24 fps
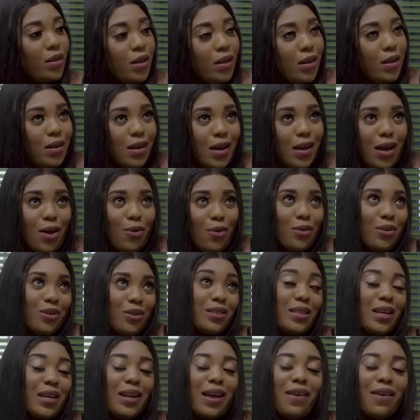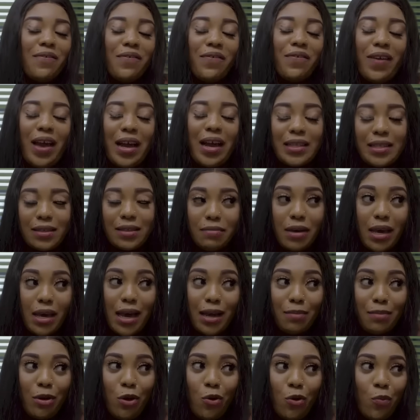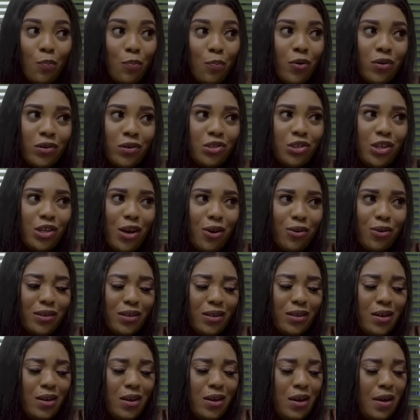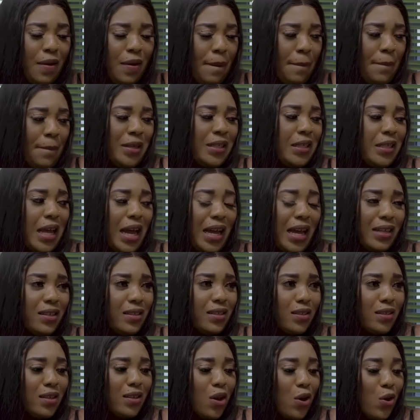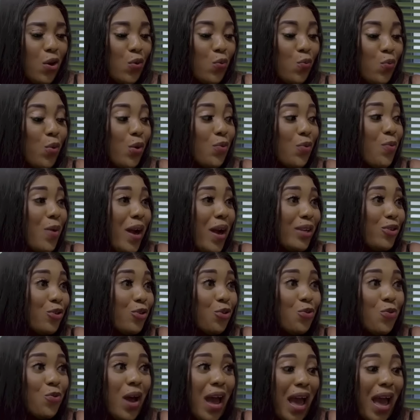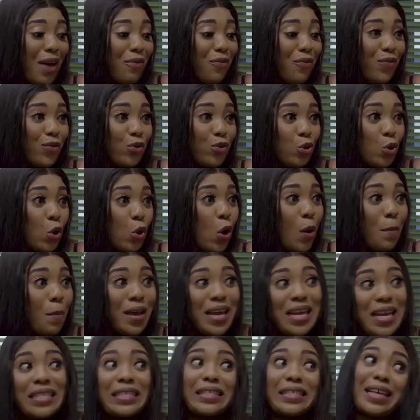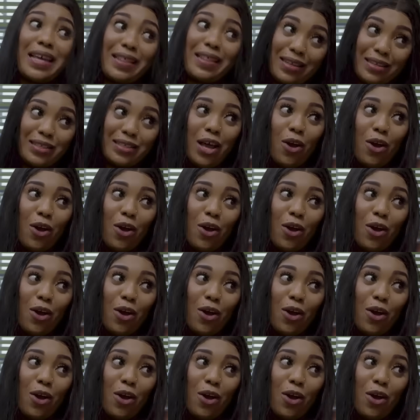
And how does that affect me and my unborn child? Besides, what right do you have to come inside this